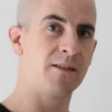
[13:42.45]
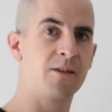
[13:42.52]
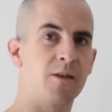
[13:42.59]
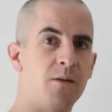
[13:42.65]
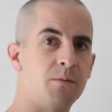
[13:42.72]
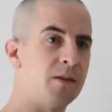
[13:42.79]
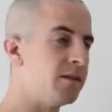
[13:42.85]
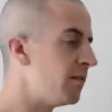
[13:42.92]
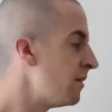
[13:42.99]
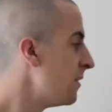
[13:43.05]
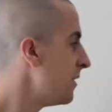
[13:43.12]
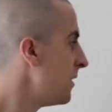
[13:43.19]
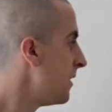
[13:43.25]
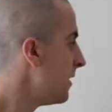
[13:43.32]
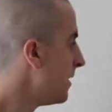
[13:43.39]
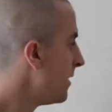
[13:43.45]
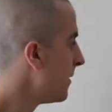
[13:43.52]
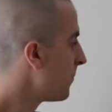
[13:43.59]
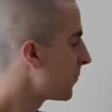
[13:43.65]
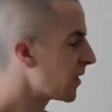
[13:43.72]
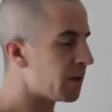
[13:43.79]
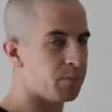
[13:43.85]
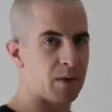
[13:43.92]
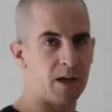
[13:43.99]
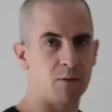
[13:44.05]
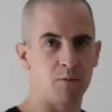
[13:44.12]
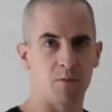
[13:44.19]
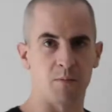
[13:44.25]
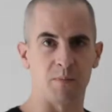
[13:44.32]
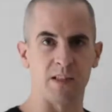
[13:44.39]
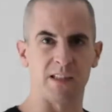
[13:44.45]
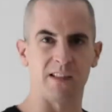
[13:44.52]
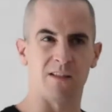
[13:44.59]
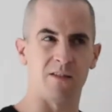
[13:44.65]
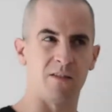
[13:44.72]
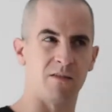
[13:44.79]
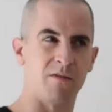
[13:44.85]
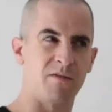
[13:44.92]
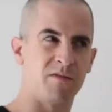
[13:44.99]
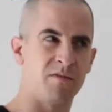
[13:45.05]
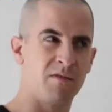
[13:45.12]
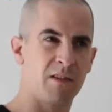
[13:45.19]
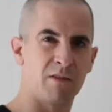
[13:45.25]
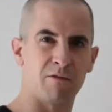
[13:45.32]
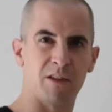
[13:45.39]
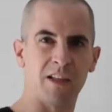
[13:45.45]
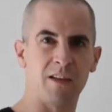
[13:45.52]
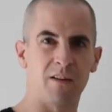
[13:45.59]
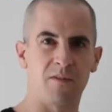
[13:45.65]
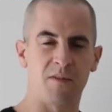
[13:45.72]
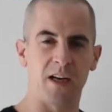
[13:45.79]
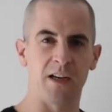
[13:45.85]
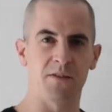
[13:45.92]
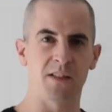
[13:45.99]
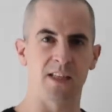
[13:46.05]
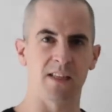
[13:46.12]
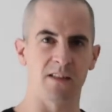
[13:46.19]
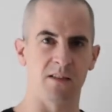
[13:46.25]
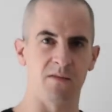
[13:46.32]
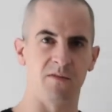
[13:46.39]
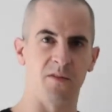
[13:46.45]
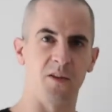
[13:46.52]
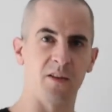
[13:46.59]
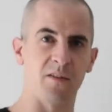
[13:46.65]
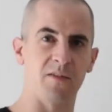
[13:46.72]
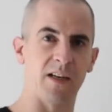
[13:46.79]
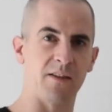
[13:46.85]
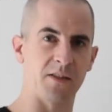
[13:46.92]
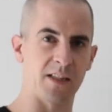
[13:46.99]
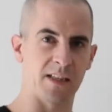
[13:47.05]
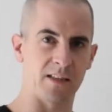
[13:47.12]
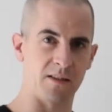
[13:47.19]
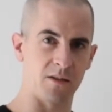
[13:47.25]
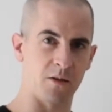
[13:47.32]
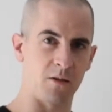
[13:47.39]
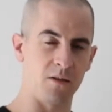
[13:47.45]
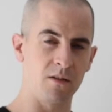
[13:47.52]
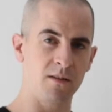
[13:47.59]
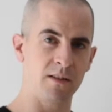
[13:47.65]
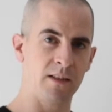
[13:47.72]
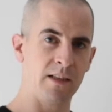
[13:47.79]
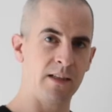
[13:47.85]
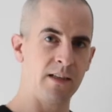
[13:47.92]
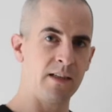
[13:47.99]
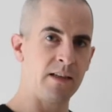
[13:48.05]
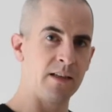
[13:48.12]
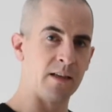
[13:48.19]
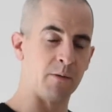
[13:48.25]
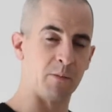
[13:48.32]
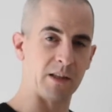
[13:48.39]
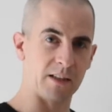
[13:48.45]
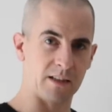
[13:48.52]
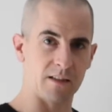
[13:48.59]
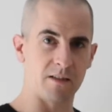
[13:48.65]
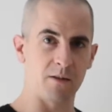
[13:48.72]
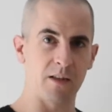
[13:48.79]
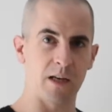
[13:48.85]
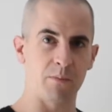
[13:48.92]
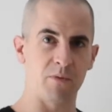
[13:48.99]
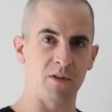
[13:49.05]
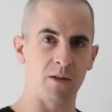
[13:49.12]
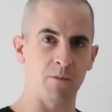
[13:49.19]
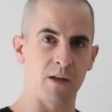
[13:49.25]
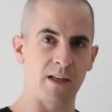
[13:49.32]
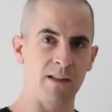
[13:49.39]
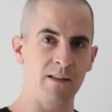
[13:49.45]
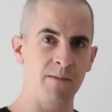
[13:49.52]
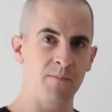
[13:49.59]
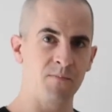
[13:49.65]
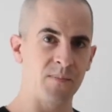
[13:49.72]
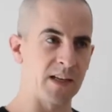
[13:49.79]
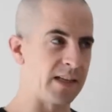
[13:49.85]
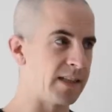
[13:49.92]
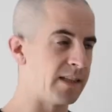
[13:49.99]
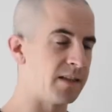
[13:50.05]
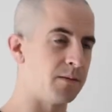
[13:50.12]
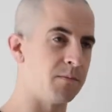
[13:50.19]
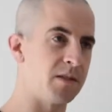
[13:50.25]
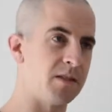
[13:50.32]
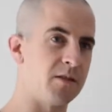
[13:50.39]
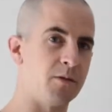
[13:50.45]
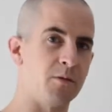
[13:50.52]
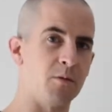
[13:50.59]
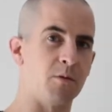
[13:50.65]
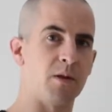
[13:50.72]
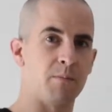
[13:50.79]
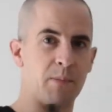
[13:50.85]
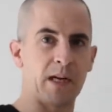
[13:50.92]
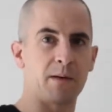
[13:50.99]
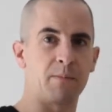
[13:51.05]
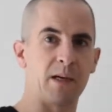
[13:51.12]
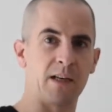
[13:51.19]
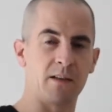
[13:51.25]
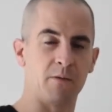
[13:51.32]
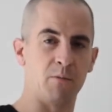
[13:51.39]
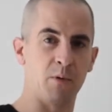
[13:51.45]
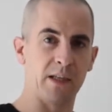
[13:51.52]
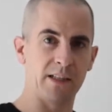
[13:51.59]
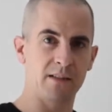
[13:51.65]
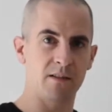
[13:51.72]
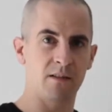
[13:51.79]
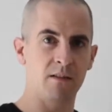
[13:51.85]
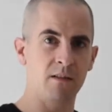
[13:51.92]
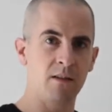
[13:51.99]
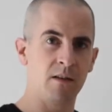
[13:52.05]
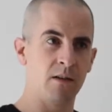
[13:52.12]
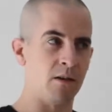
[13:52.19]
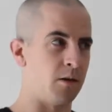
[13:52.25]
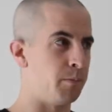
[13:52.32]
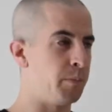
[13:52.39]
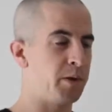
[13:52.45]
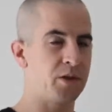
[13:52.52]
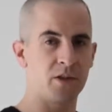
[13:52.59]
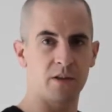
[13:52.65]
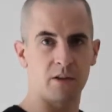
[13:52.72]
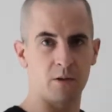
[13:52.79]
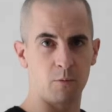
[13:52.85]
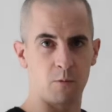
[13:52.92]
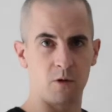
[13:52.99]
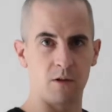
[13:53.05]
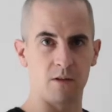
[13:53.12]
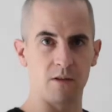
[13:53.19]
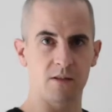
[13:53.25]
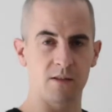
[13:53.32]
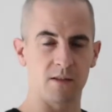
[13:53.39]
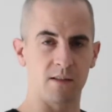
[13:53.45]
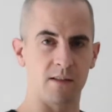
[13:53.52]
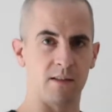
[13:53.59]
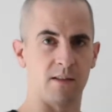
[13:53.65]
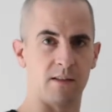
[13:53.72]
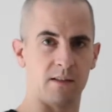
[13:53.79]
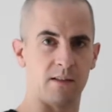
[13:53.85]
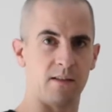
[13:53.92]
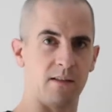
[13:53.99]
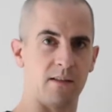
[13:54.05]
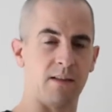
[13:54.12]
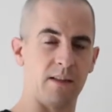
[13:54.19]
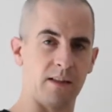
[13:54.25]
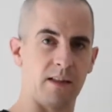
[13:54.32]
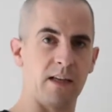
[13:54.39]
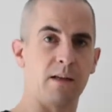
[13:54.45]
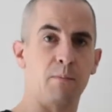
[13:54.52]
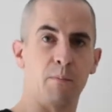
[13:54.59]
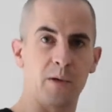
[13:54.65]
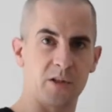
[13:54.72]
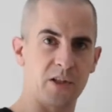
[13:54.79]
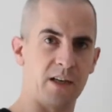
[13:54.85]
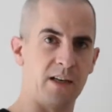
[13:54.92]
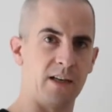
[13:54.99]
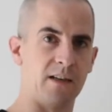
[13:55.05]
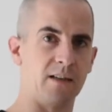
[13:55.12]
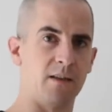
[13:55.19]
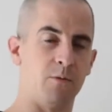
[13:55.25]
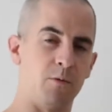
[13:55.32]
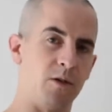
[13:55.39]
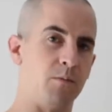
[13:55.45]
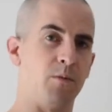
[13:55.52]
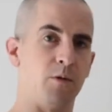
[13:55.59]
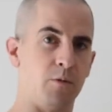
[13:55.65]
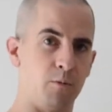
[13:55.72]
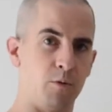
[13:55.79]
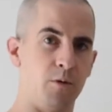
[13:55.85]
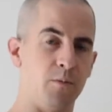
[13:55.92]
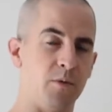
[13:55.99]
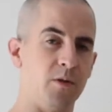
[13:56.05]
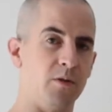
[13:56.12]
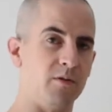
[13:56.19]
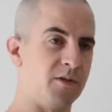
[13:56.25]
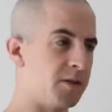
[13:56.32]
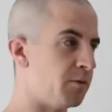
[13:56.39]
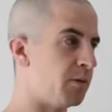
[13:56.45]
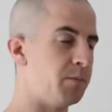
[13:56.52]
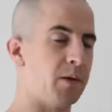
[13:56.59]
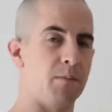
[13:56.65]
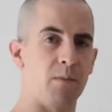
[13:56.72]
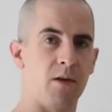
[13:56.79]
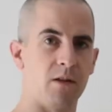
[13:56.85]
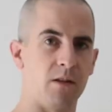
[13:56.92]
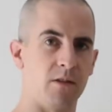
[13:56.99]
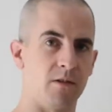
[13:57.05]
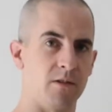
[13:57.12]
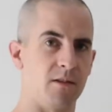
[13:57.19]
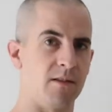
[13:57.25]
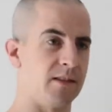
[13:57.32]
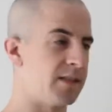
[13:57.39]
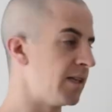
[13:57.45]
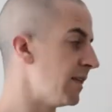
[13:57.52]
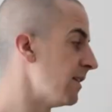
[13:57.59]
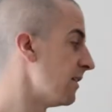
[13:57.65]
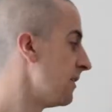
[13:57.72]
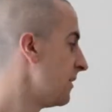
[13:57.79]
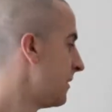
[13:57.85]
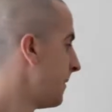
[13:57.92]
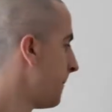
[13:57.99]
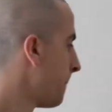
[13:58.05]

Common amount would be, 3 or 5 sets of 45 seconds hold. And when they can do that pretty well, I get them to do it with a backpack with weights on, or pushing on a wall so that they can push hard and the wall won't move, so we put more load on the tendon.